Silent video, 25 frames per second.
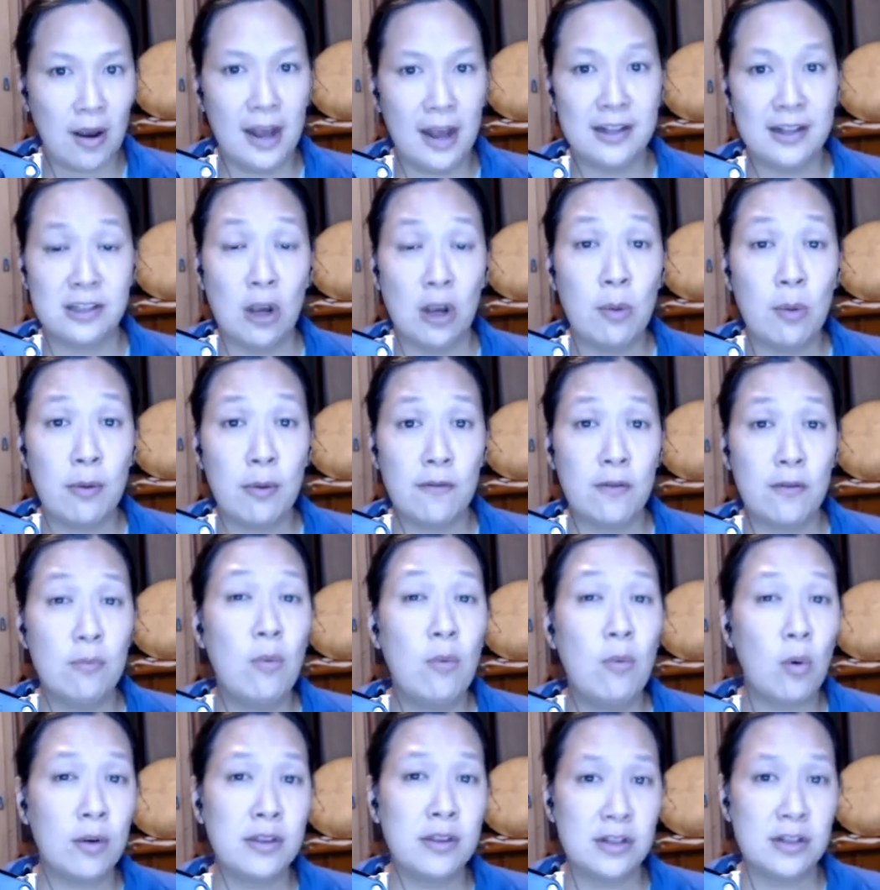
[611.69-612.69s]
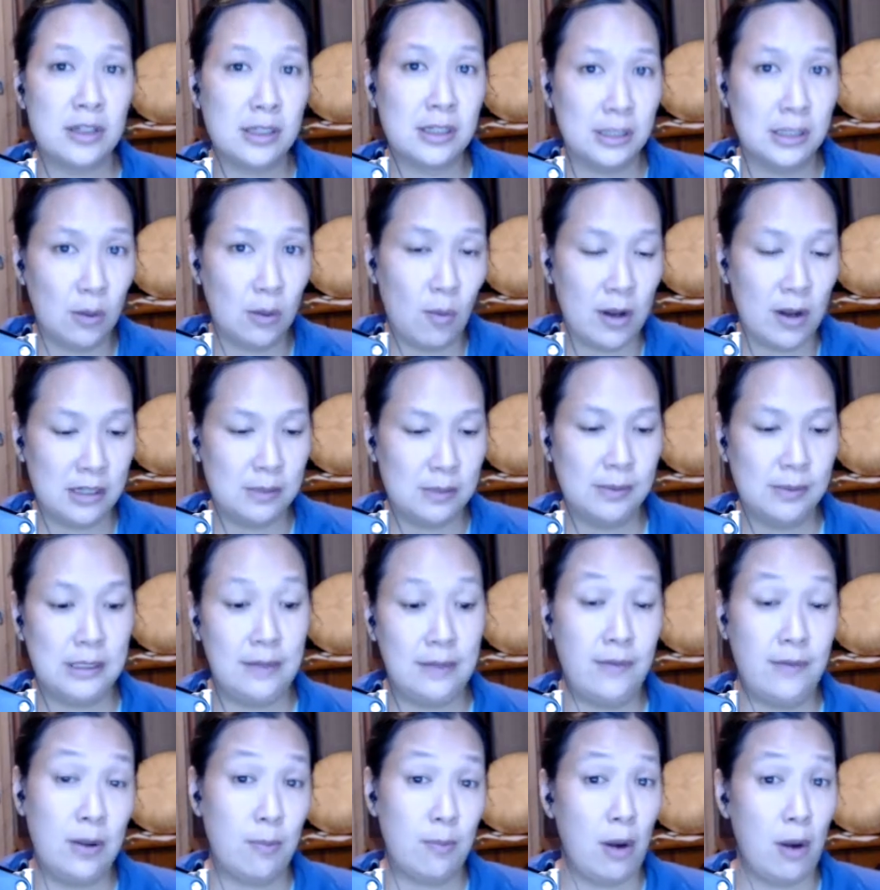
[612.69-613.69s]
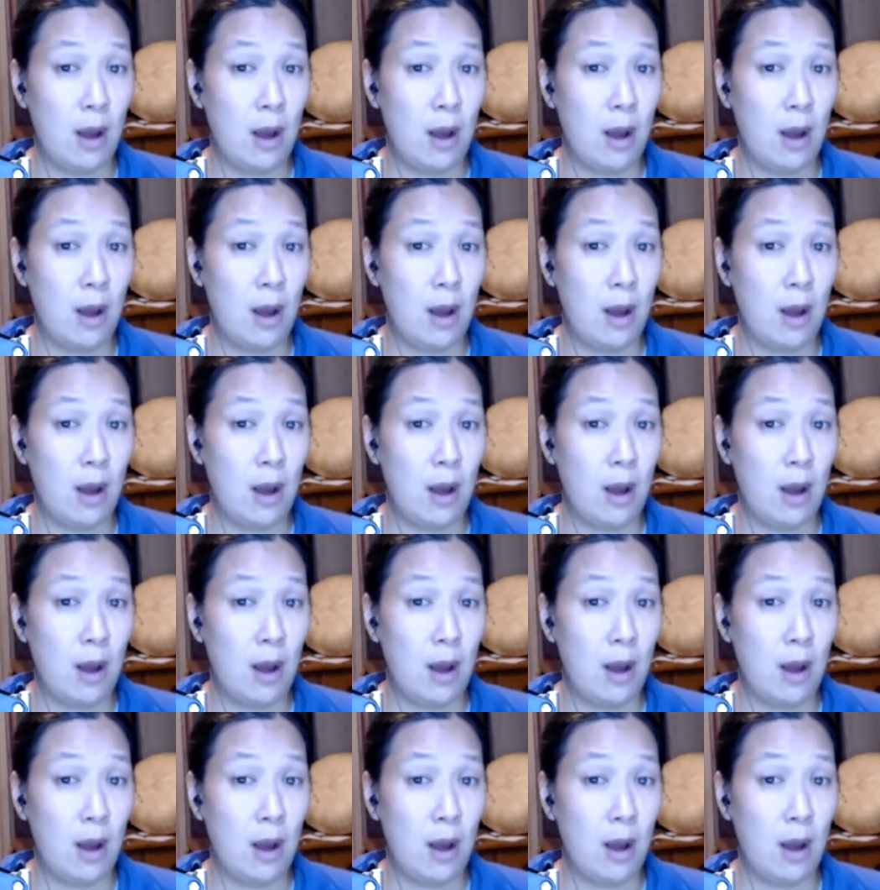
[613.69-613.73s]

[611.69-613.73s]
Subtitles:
eyes open for more than just the one specific